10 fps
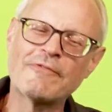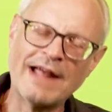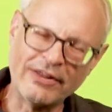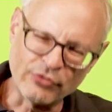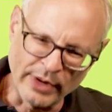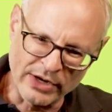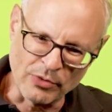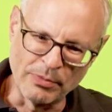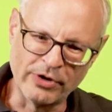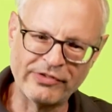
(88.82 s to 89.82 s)
Fast
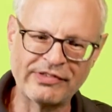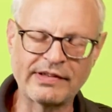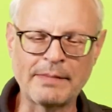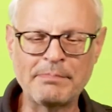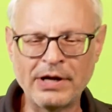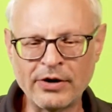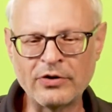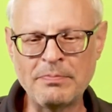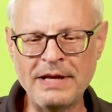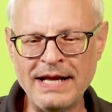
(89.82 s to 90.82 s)
radio bursts appear
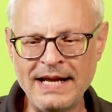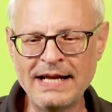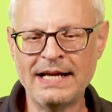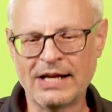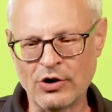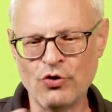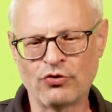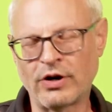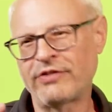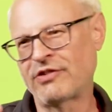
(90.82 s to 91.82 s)
to be
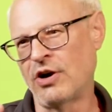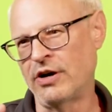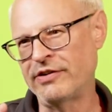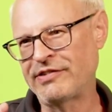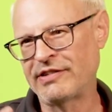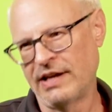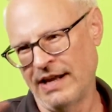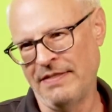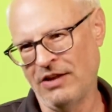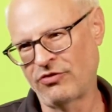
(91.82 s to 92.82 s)
neutron stars
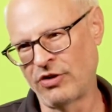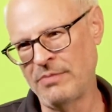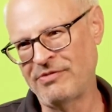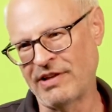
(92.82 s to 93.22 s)
in the extreme